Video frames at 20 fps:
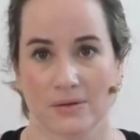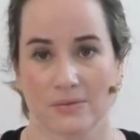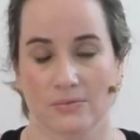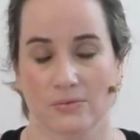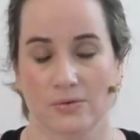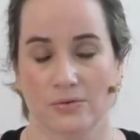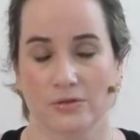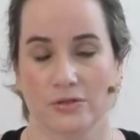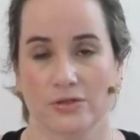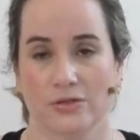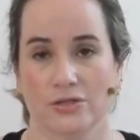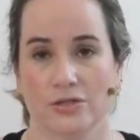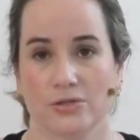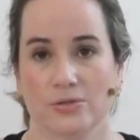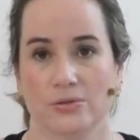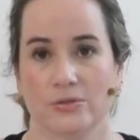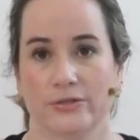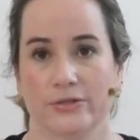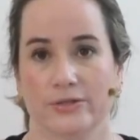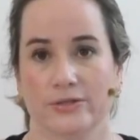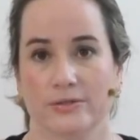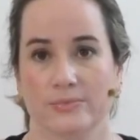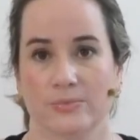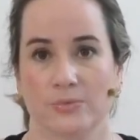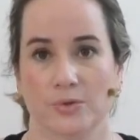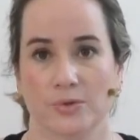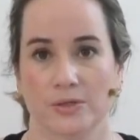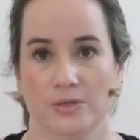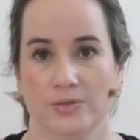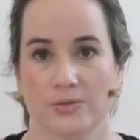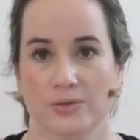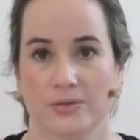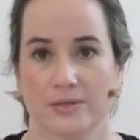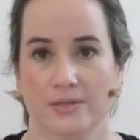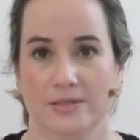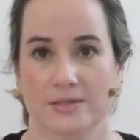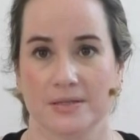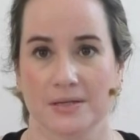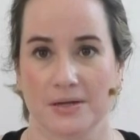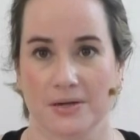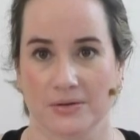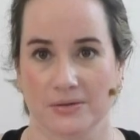roll your shoulders more towards the